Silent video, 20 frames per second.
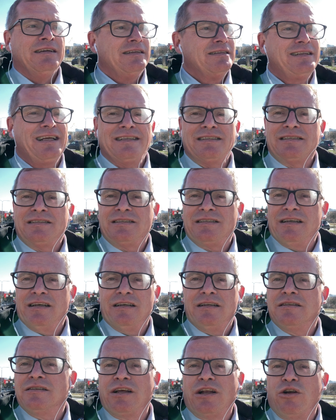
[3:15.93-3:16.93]
That's
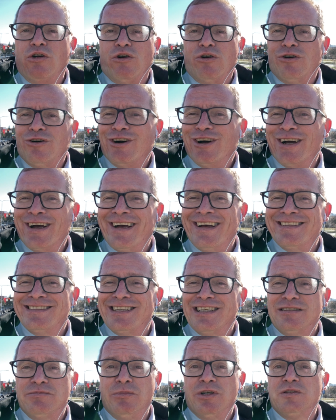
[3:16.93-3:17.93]
the law. And
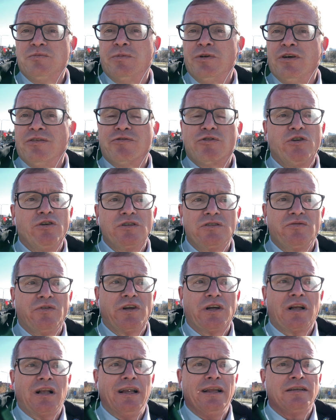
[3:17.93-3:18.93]
this must be, of course,
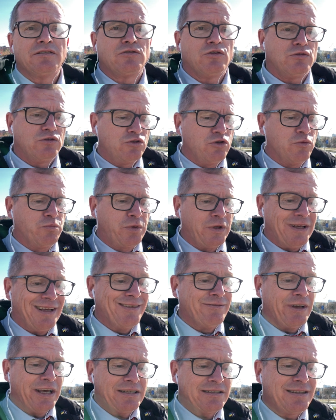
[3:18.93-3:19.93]
very clear. So it should be
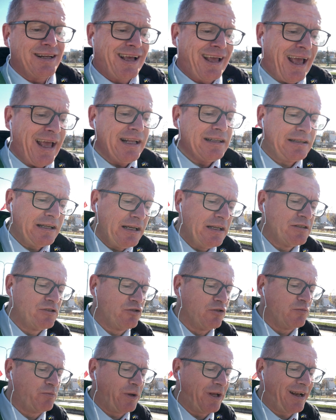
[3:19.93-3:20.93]
investigated,
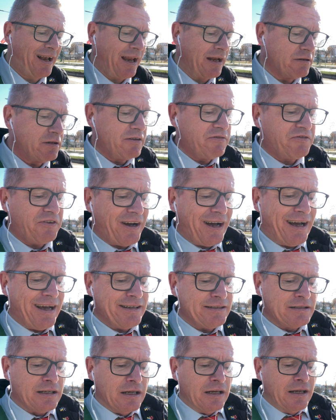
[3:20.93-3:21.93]
should be
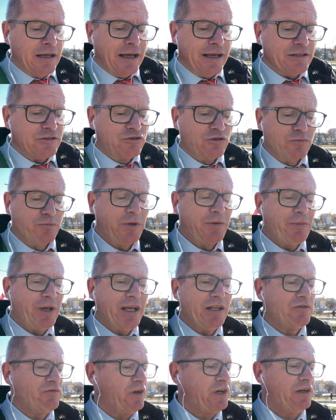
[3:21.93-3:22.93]
clarified, and should be
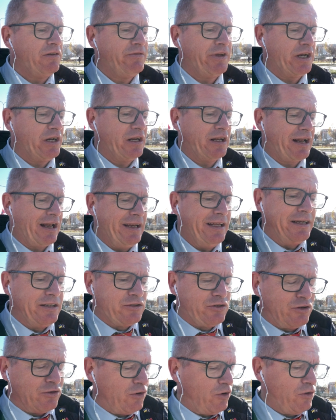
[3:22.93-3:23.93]
made very, very clear,
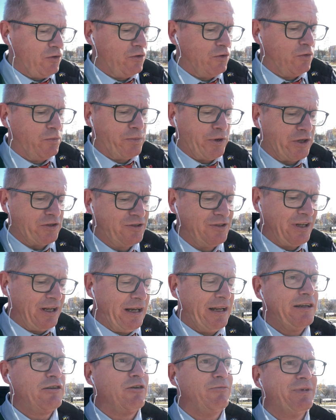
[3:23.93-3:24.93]
who
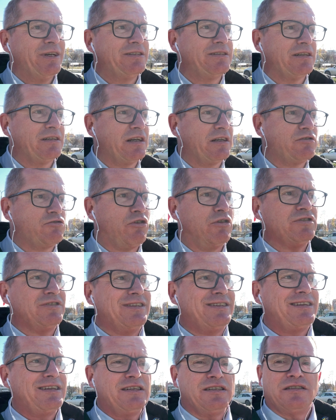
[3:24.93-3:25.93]
personally committed
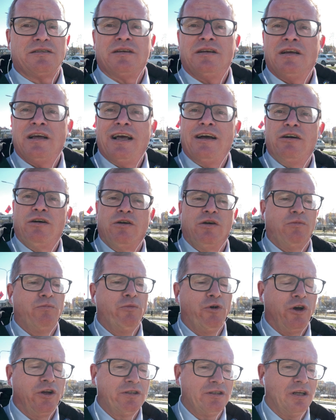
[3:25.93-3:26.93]
atrocities or
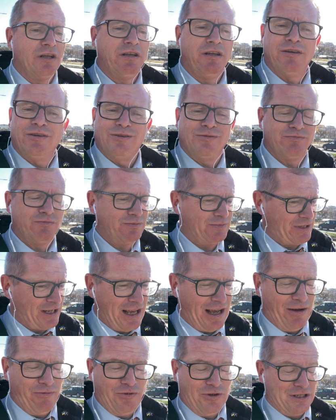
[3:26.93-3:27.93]
murder.
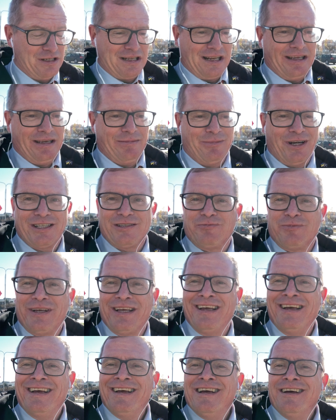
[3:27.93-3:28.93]
Obviously, it must
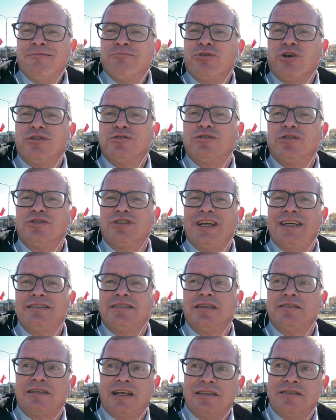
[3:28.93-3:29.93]
be brought to
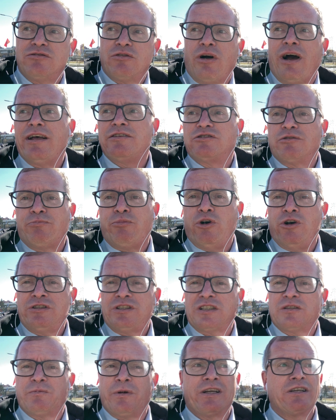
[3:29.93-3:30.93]
justice. And so I support
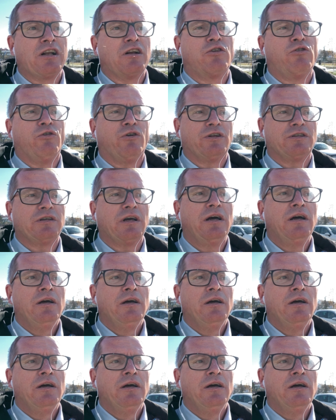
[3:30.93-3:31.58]
the special court.